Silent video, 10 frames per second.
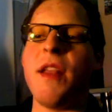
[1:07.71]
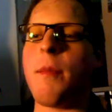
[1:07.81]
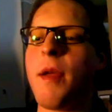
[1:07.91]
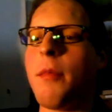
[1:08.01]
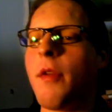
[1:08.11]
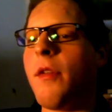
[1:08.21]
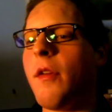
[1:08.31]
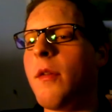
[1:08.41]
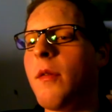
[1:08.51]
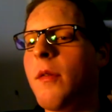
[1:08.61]
meeting my
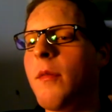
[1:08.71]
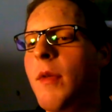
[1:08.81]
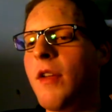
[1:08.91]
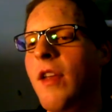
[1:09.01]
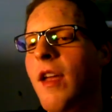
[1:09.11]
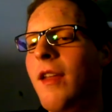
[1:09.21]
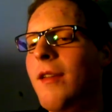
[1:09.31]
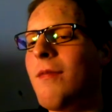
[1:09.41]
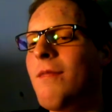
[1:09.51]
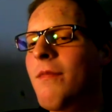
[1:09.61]
brother and my
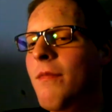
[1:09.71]
dad.